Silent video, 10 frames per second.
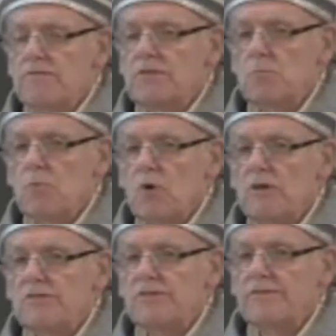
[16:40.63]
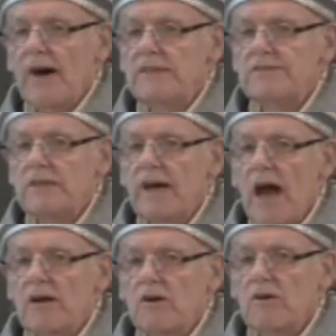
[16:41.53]
of some words of Isaac
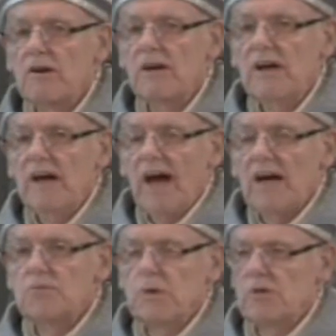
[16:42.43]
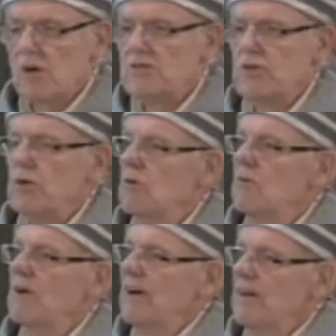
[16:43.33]
Hecker. As we look
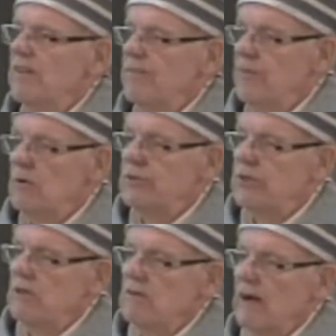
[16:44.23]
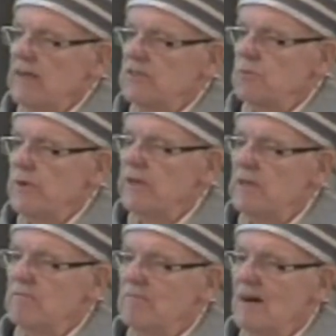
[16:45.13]
to the future, as
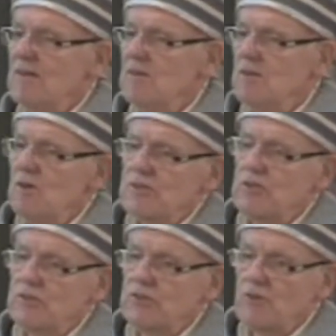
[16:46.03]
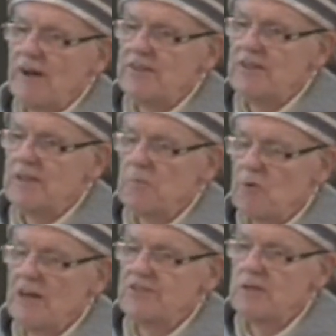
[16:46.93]
we look to strengthen the
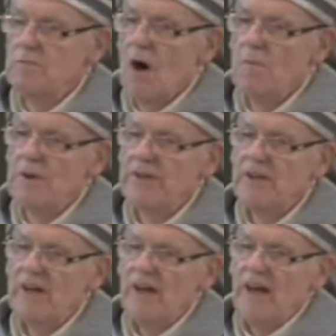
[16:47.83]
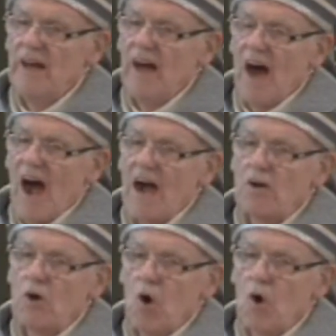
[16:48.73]
present moment, our
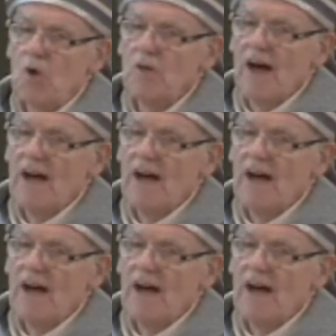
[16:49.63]
goal,